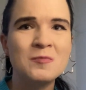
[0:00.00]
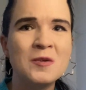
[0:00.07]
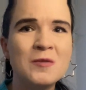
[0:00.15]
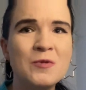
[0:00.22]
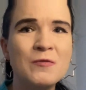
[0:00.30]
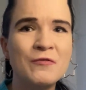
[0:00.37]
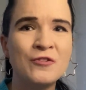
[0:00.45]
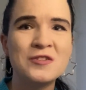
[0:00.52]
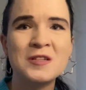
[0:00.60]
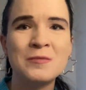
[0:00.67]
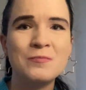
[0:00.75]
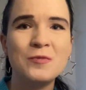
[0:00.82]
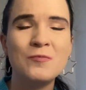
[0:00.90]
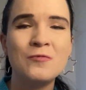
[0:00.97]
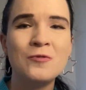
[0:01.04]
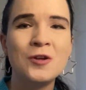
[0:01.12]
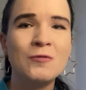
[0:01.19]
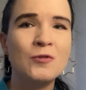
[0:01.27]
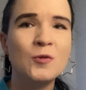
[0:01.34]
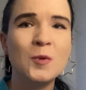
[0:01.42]
Maybe for some people
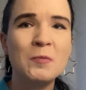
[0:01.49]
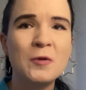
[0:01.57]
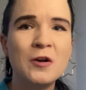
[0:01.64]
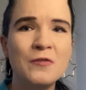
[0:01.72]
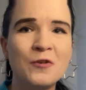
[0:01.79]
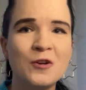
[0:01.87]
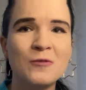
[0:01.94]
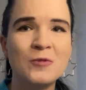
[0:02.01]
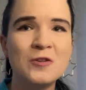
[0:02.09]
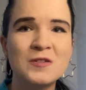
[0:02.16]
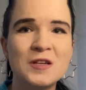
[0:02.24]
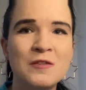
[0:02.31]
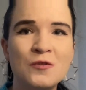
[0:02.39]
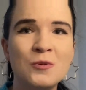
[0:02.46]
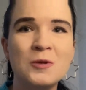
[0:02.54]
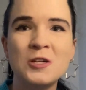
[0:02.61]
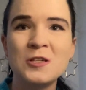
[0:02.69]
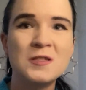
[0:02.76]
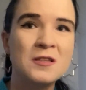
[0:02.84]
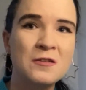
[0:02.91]
they would be perfect, because
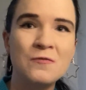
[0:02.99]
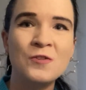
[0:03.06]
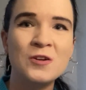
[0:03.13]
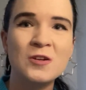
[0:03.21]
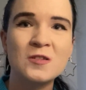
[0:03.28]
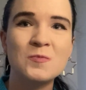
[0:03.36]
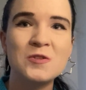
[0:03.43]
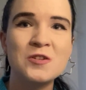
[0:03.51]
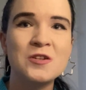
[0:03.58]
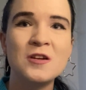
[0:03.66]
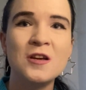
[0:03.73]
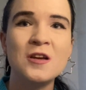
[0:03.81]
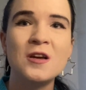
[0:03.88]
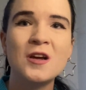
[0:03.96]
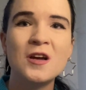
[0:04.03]
everybody is different, especially